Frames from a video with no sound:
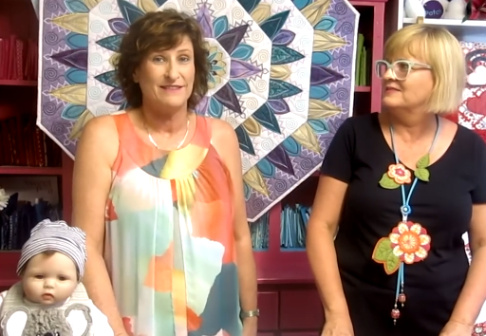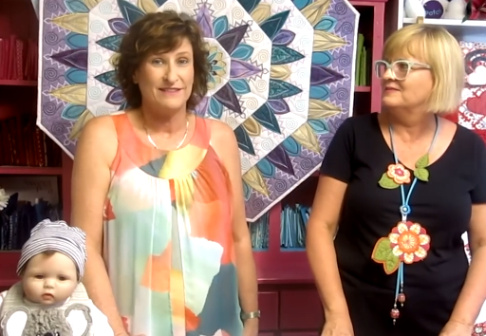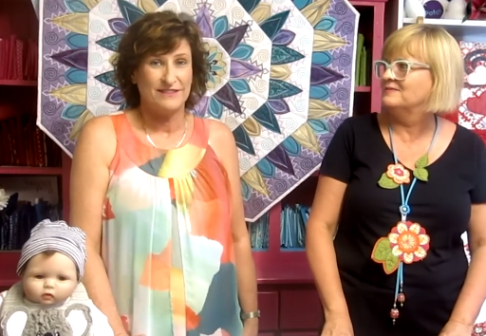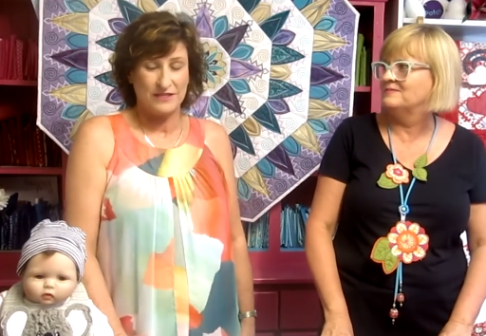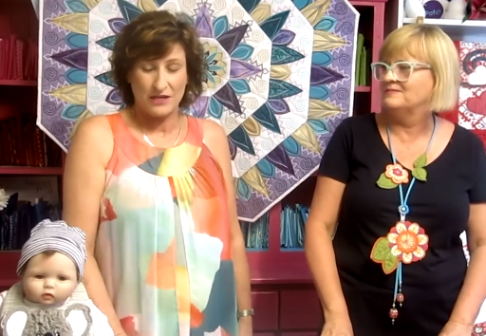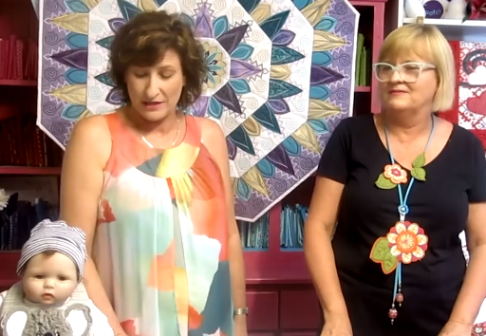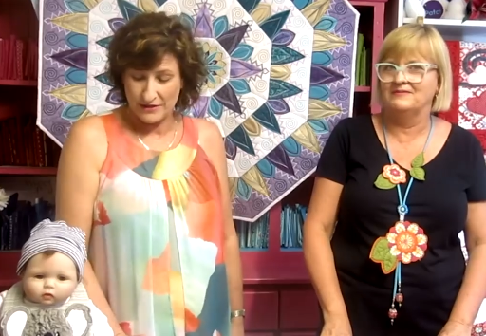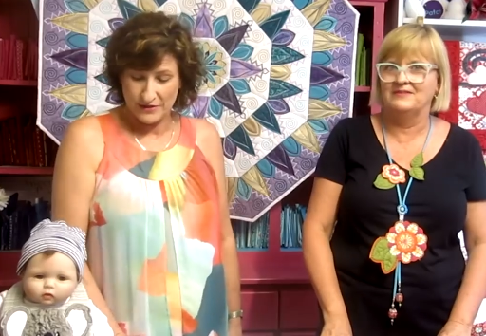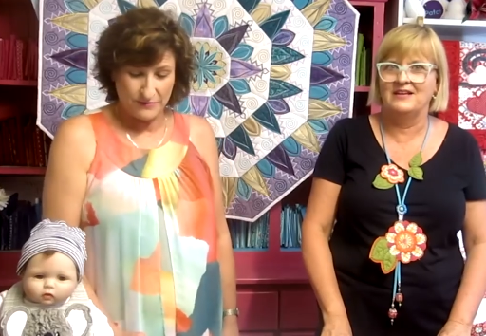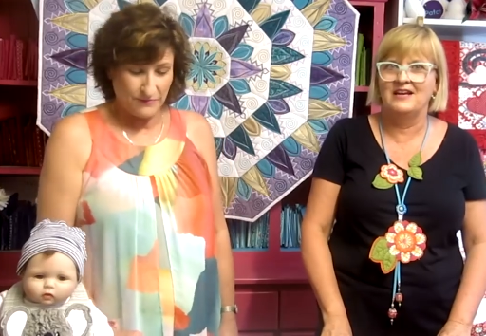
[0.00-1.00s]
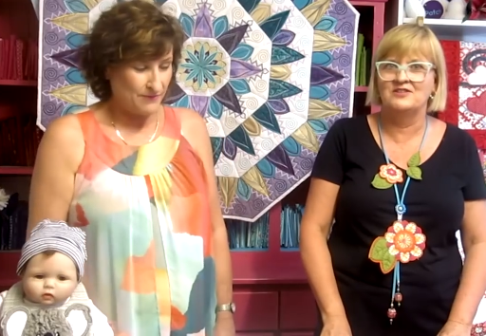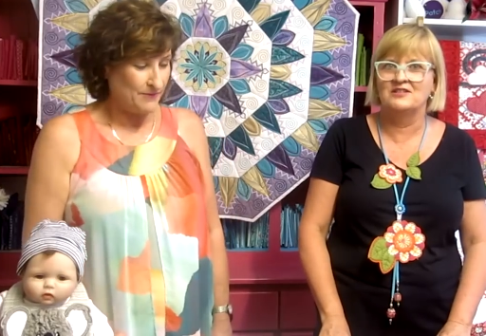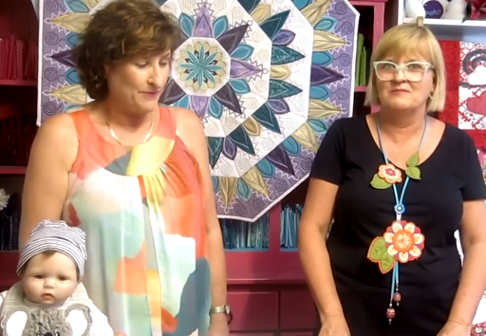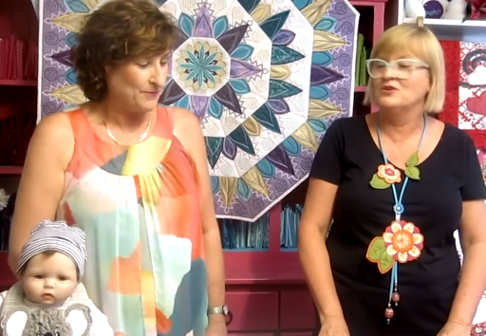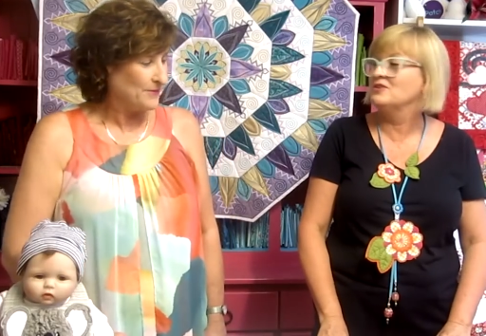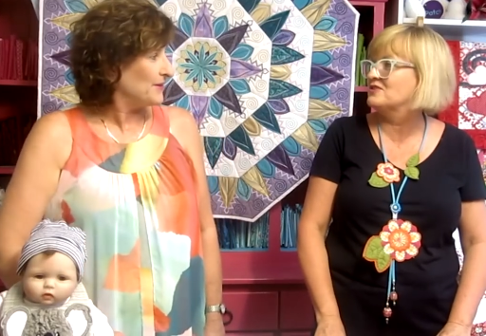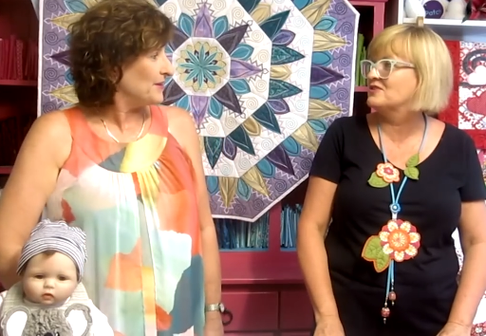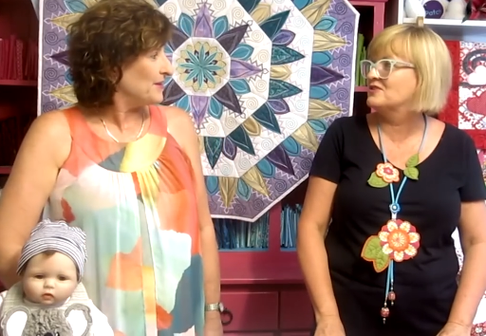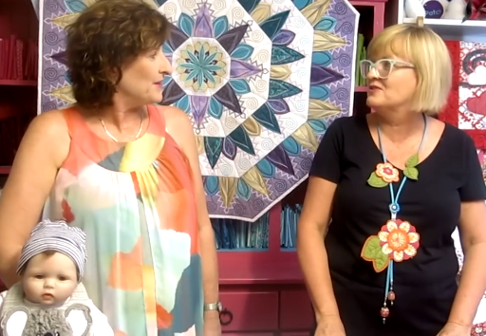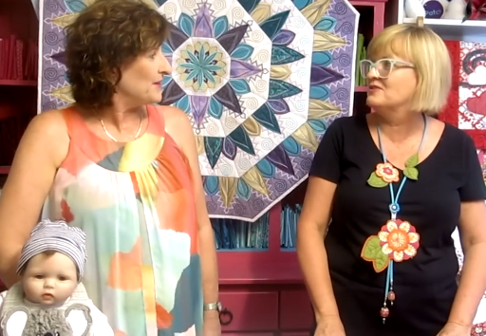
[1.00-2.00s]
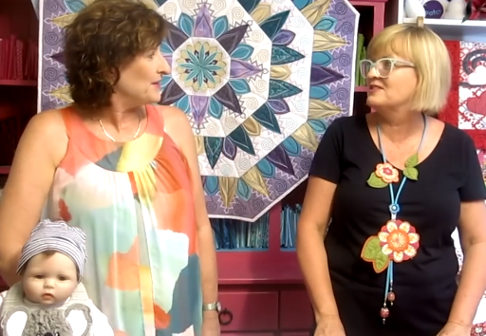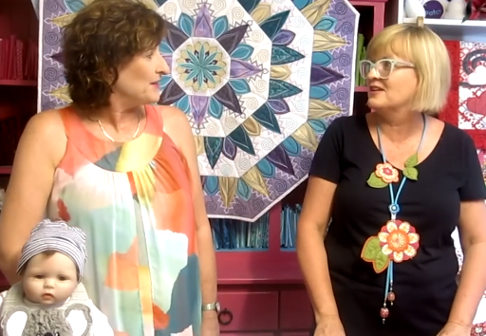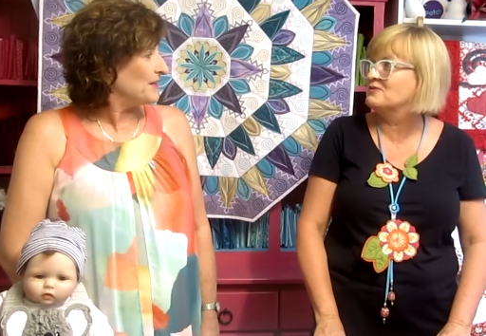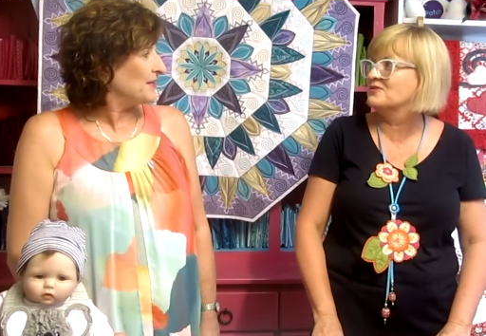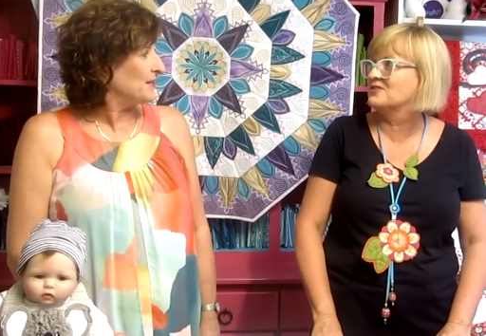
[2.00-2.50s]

Speaker 1: So, and some not too subtle